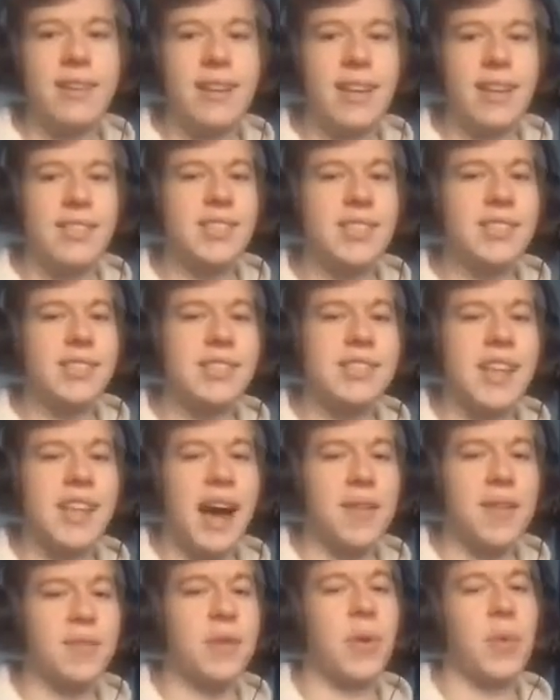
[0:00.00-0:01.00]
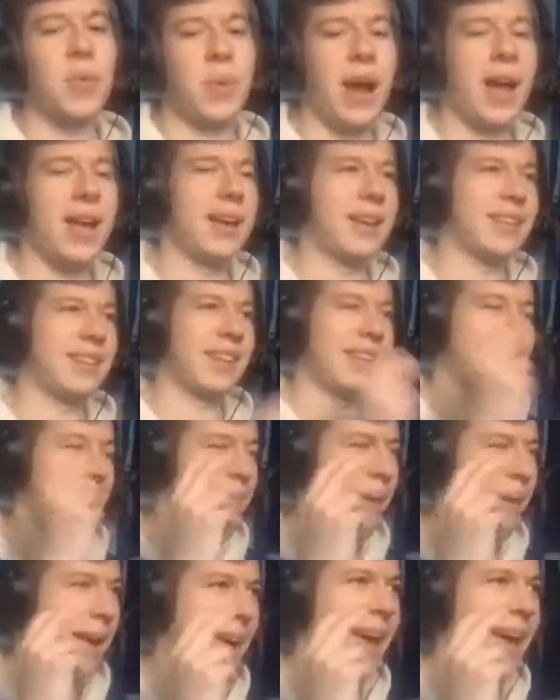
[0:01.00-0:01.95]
It just does not feel right. Like in my